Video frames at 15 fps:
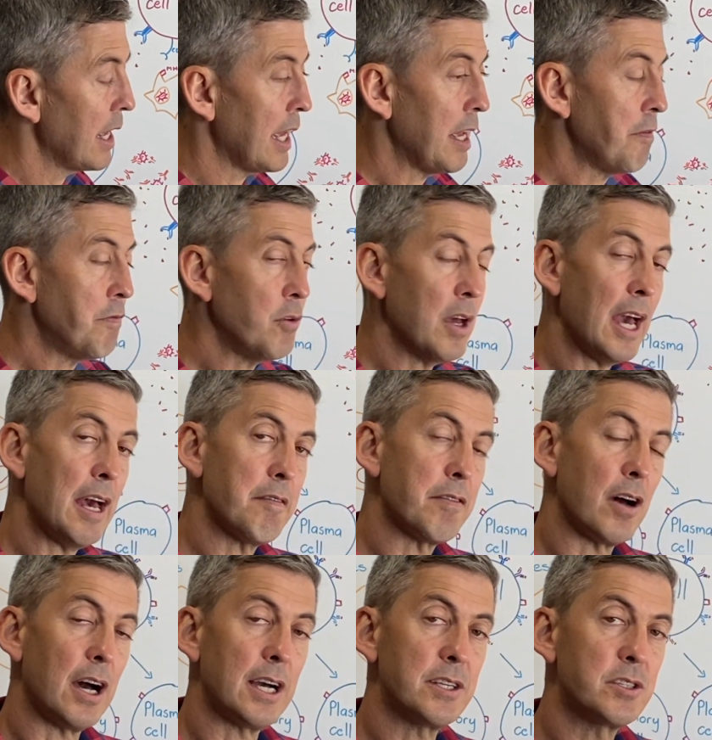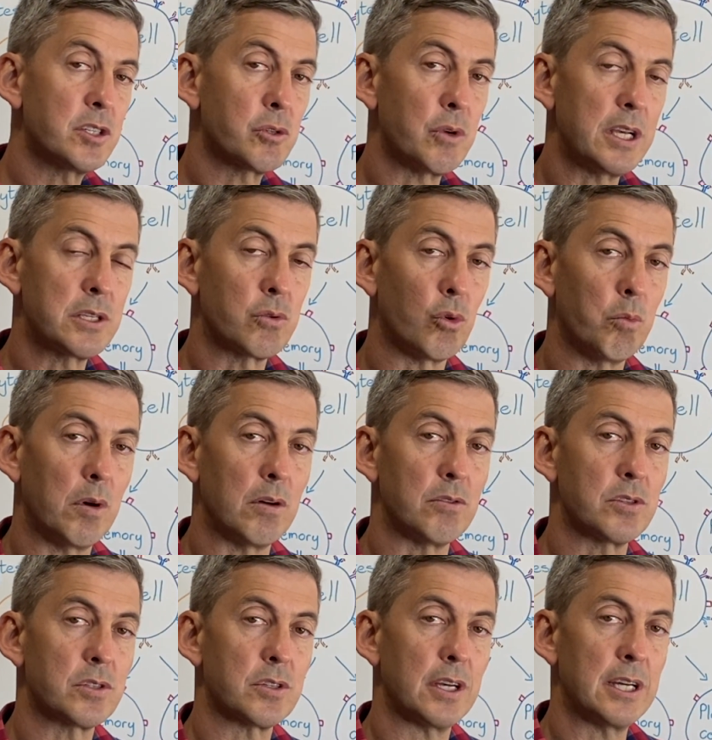If you have high stress
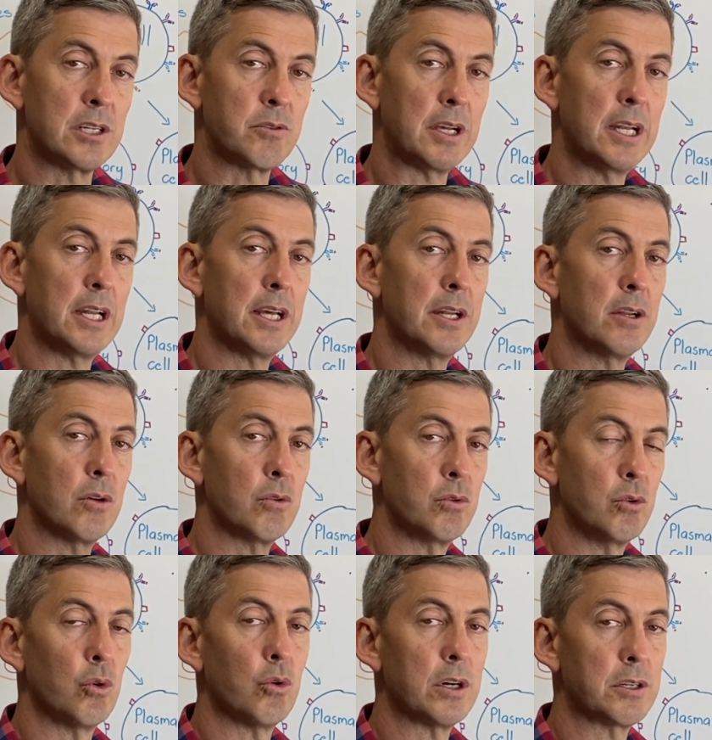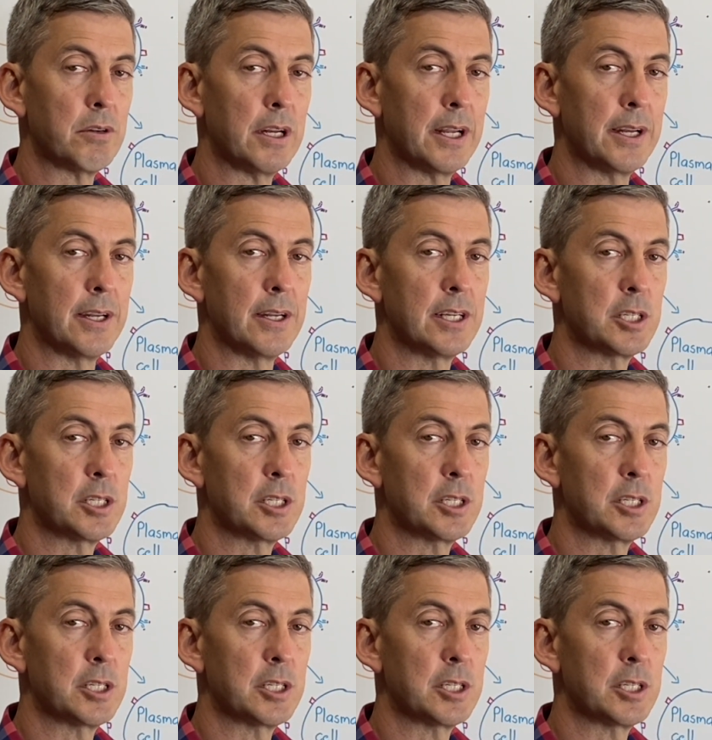hormones, adrenaline, noradrenaline,